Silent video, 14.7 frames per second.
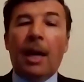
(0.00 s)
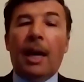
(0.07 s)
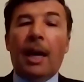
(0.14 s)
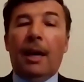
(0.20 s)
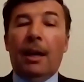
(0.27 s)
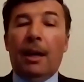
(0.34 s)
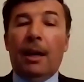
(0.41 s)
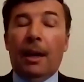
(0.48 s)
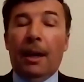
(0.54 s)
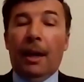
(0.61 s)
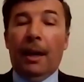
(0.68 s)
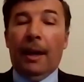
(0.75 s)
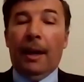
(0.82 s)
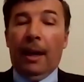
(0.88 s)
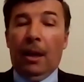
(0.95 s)

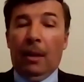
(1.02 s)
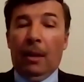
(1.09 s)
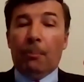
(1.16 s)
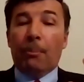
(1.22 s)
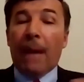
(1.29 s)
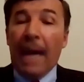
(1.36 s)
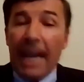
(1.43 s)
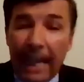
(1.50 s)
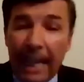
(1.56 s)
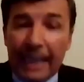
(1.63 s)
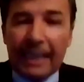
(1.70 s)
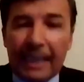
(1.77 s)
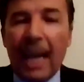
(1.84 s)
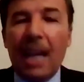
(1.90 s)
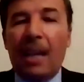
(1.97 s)
by
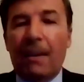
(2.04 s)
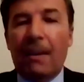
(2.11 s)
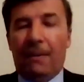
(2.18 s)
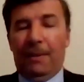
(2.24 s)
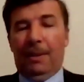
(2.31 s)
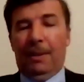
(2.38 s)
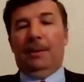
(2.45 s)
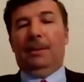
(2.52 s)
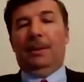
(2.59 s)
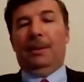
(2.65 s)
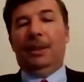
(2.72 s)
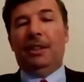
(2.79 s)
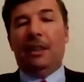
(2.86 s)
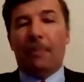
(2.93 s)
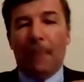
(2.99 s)
itself,
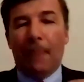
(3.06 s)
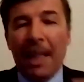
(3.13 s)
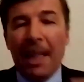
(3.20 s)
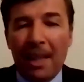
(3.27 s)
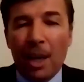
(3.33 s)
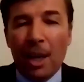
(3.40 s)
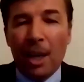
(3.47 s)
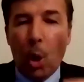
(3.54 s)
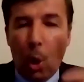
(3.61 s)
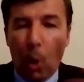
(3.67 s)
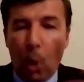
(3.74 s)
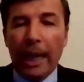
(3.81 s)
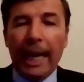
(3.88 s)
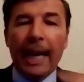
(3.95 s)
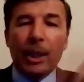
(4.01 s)
depending
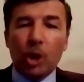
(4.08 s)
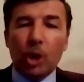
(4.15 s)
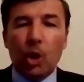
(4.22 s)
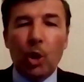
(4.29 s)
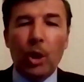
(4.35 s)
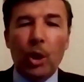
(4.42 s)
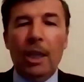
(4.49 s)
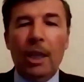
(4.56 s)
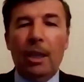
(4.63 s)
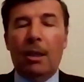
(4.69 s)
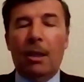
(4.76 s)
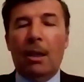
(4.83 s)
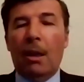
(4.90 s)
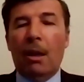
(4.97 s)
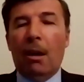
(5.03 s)
wholly and
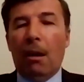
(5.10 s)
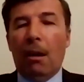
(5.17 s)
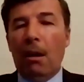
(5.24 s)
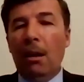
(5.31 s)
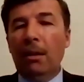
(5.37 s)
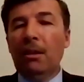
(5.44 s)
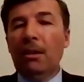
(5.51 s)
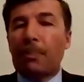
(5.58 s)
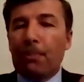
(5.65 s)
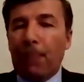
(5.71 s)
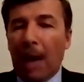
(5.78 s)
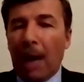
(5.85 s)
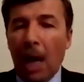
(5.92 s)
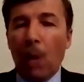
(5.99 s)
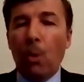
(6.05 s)
solely on the
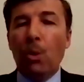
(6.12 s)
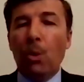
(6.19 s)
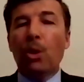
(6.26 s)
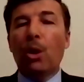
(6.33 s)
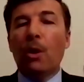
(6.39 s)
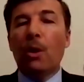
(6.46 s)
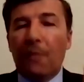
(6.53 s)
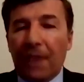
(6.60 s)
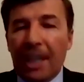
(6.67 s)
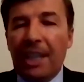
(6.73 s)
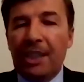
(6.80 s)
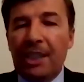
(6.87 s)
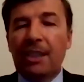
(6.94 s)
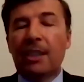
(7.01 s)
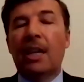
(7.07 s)
power of
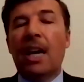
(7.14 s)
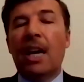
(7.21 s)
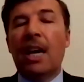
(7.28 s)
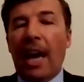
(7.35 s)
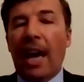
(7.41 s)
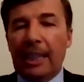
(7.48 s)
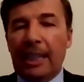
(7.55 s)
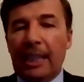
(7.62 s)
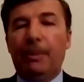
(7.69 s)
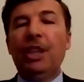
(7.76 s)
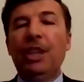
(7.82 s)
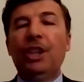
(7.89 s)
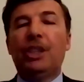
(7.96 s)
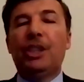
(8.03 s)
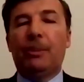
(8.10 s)
reason, has
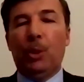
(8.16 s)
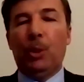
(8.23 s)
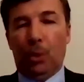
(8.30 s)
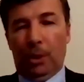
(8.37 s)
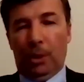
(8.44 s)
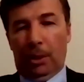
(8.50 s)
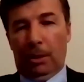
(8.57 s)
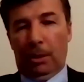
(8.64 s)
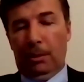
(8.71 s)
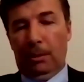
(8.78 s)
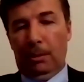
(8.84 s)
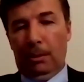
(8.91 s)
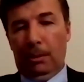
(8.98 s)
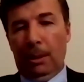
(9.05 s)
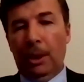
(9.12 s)
been disputed.
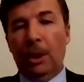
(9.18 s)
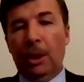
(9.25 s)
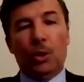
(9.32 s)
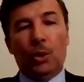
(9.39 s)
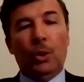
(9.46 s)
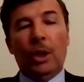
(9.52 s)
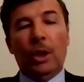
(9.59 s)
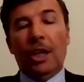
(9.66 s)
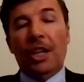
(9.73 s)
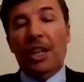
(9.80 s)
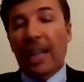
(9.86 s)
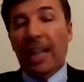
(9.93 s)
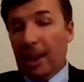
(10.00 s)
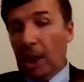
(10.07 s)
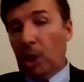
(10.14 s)
So
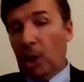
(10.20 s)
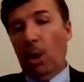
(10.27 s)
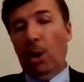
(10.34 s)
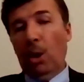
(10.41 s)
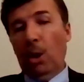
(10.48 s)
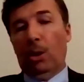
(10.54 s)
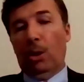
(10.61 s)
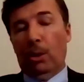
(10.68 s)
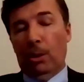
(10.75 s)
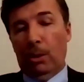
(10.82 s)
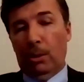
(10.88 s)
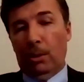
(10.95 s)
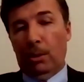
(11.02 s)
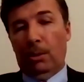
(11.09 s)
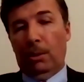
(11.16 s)
not at all.
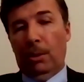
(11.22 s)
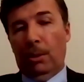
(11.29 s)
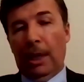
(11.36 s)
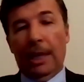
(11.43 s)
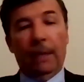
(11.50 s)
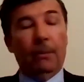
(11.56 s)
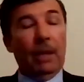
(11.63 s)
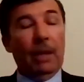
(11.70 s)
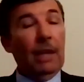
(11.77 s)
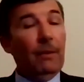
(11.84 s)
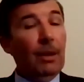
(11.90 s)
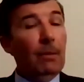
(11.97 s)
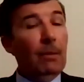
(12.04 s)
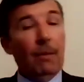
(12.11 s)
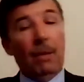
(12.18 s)
And
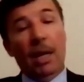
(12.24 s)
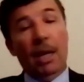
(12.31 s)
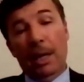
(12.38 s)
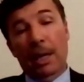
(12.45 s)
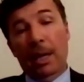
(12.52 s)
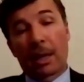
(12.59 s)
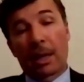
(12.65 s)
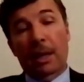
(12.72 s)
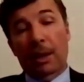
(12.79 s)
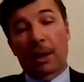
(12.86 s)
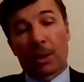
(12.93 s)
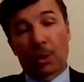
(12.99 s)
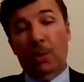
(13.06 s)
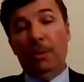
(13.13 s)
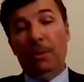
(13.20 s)
even Mevlana
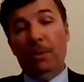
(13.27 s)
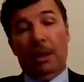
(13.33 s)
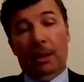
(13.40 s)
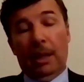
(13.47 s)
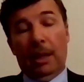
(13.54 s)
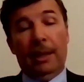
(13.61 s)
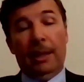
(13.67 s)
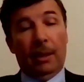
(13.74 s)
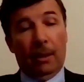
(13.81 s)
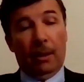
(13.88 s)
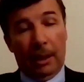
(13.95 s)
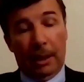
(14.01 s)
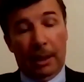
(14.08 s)
Rumi and